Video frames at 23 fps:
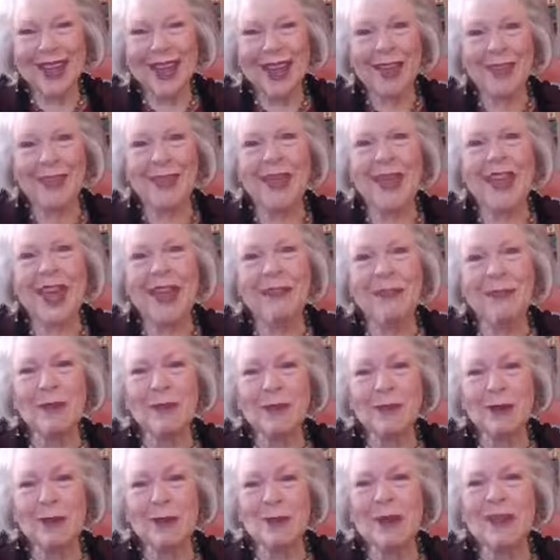And they gave it
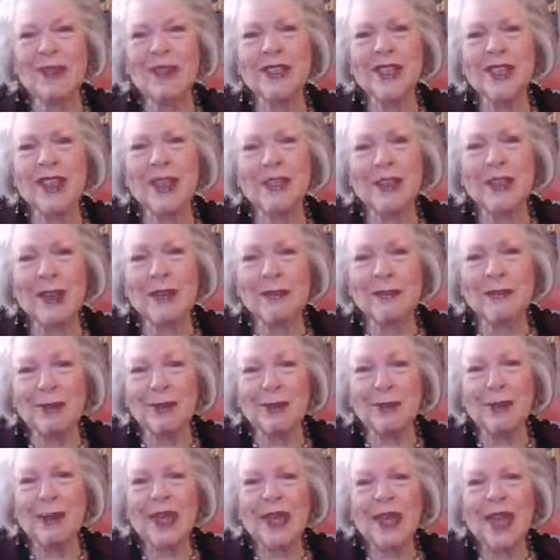to you because they love
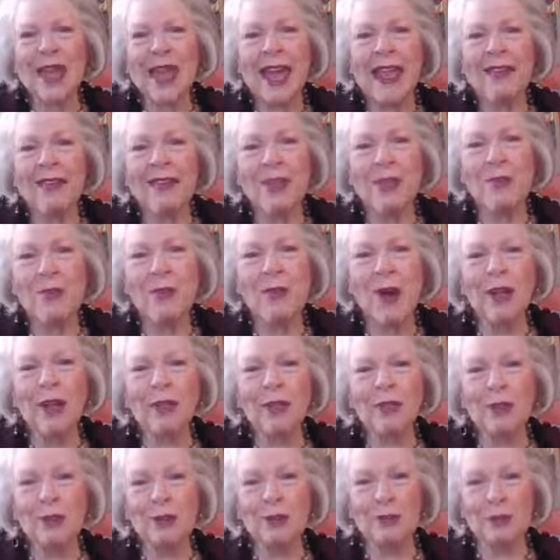you and they
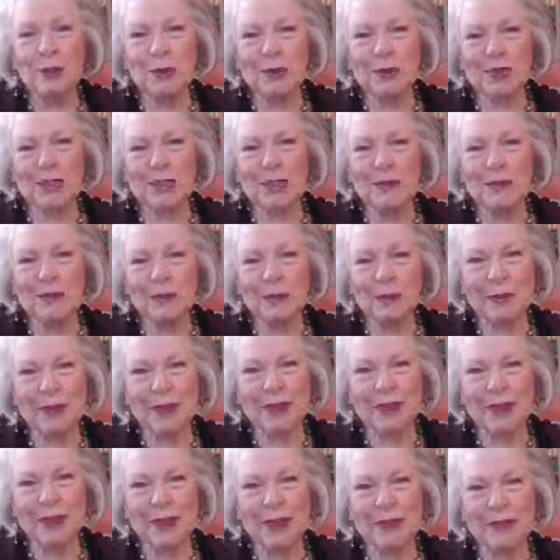want you to receive it with
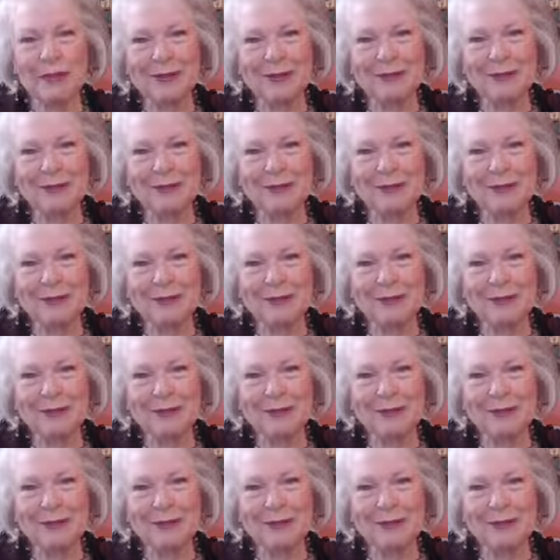love.